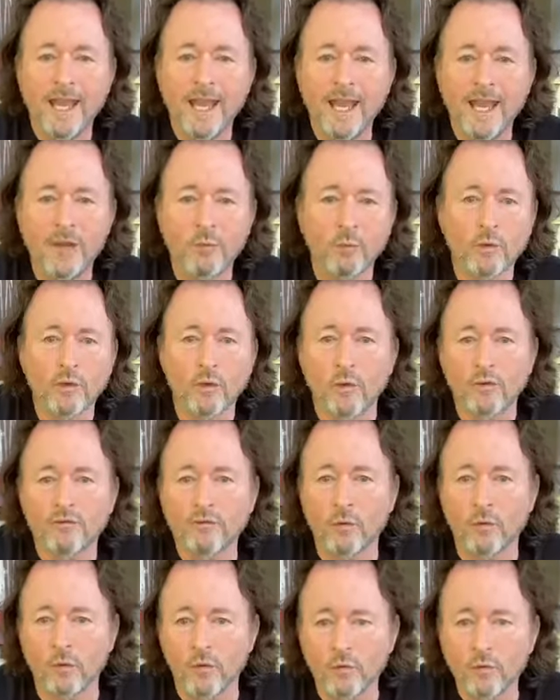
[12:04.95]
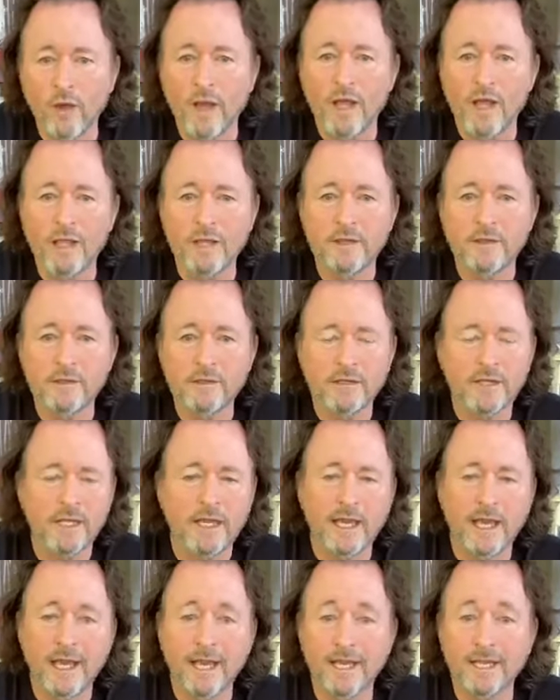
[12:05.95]
and we're going for a run,
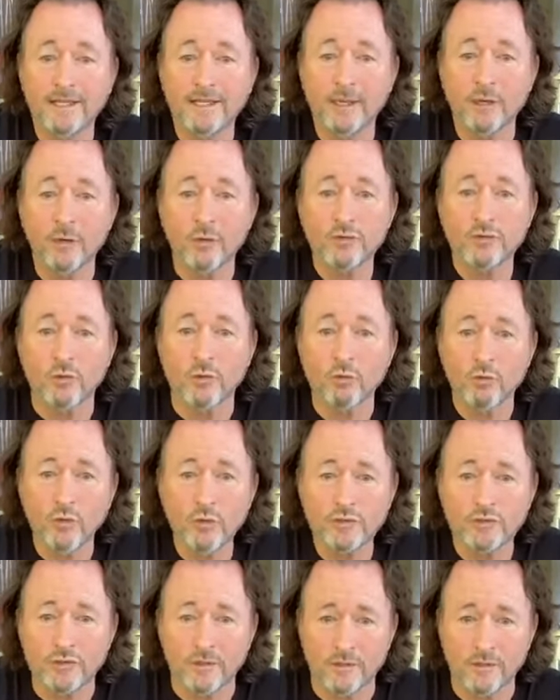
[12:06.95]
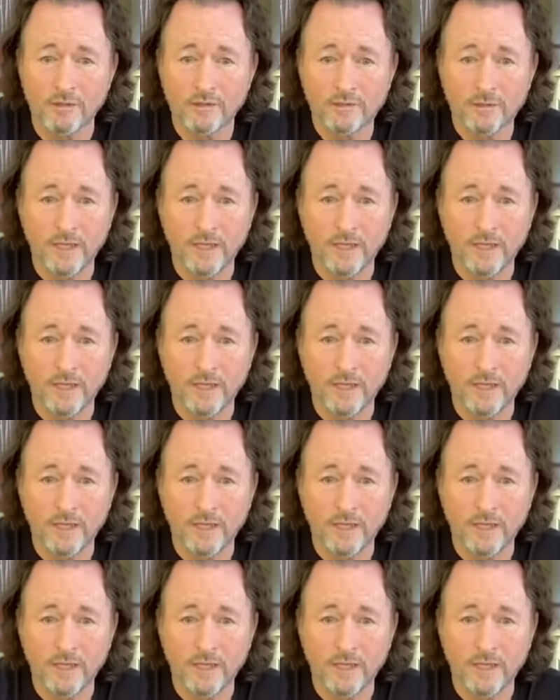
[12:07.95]
and there was a rooster.